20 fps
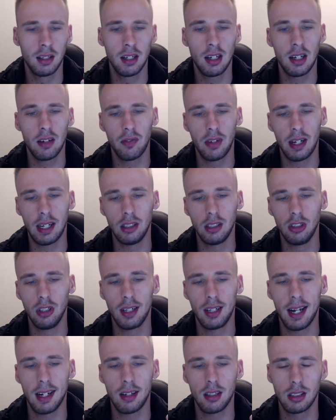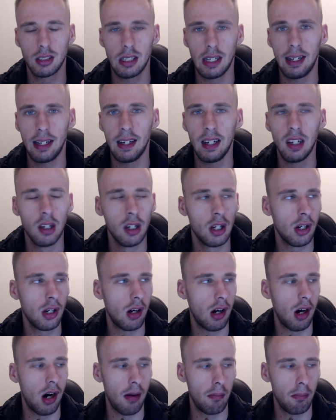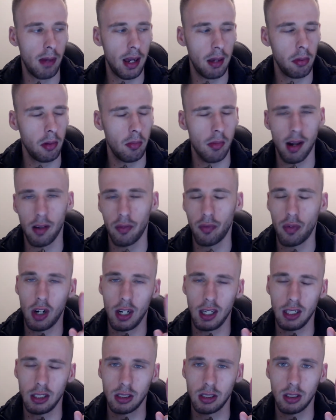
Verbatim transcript: Then you get to see, maybe my voice